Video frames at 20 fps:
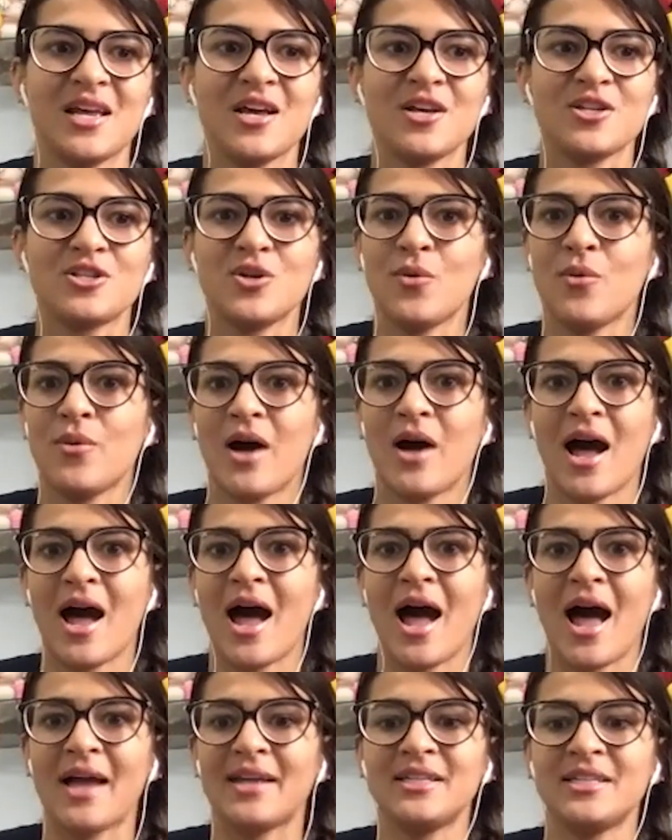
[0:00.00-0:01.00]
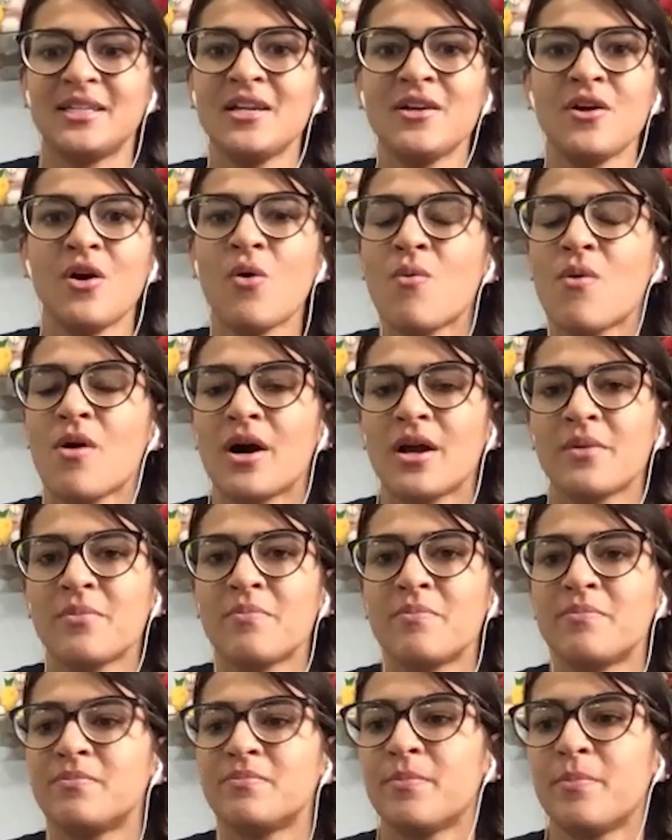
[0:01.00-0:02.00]
So I didn't know what
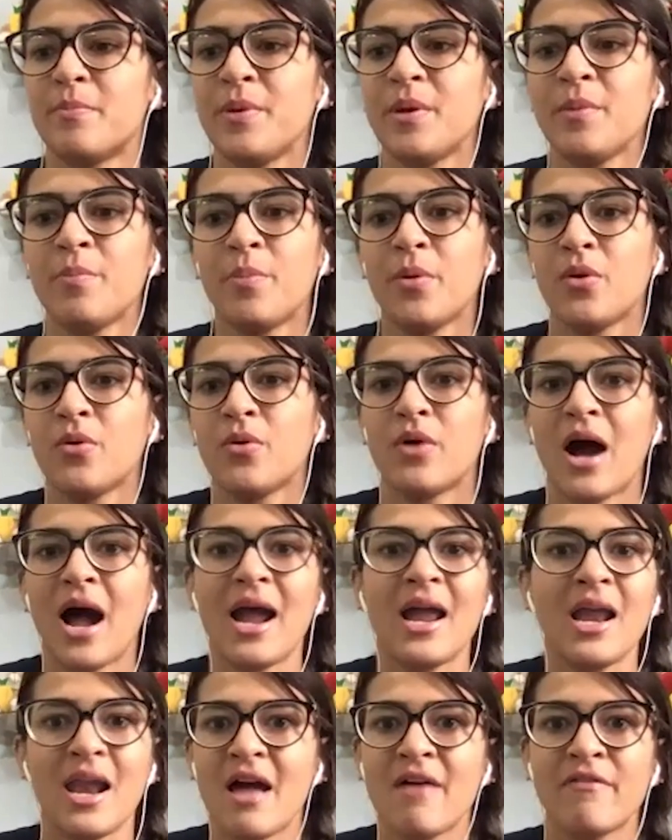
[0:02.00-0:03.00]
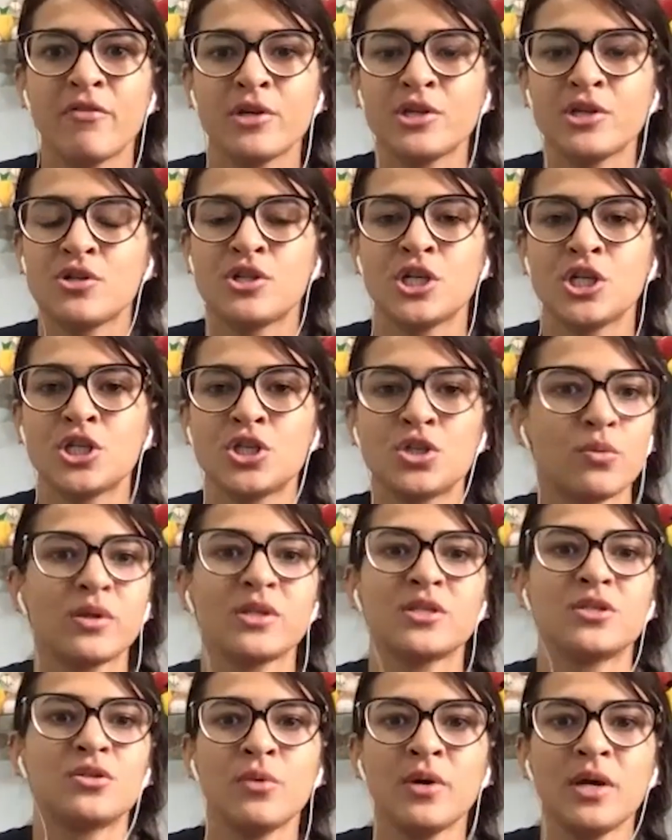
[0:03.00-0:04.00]
people high level in jiu-jitsu
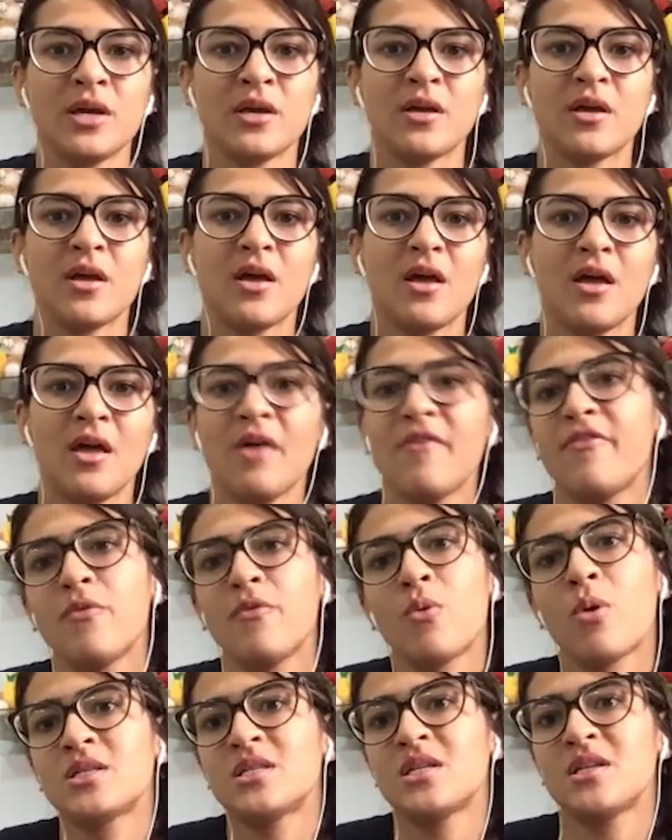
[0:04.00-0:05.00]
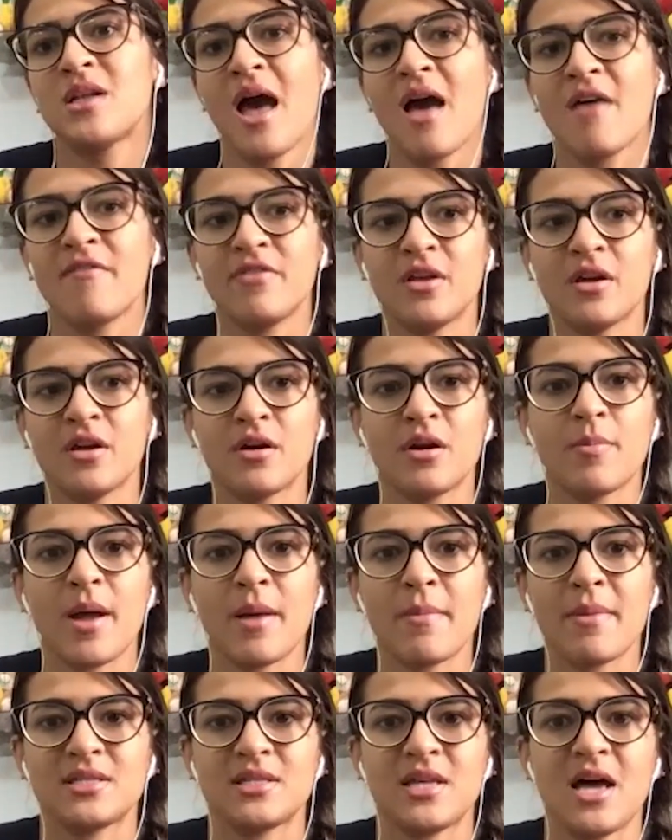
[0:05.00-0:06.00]
was doing if it wasn't having her by
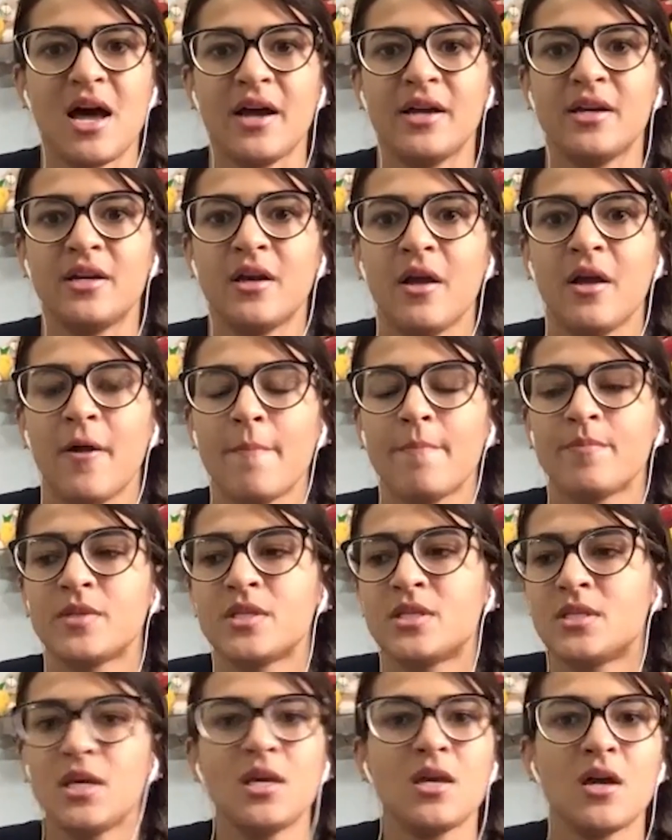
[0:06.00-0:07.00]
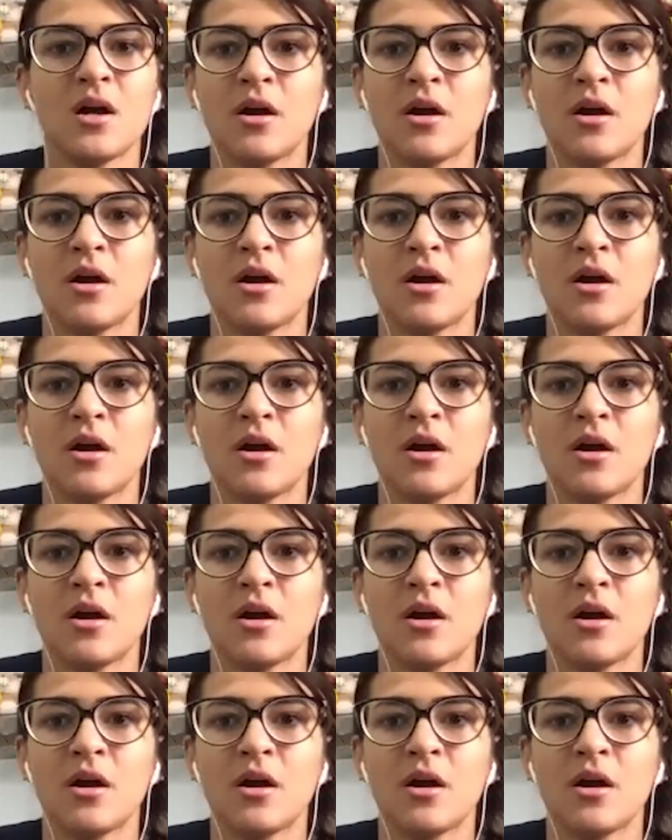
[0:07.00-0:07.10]
my side, seeing her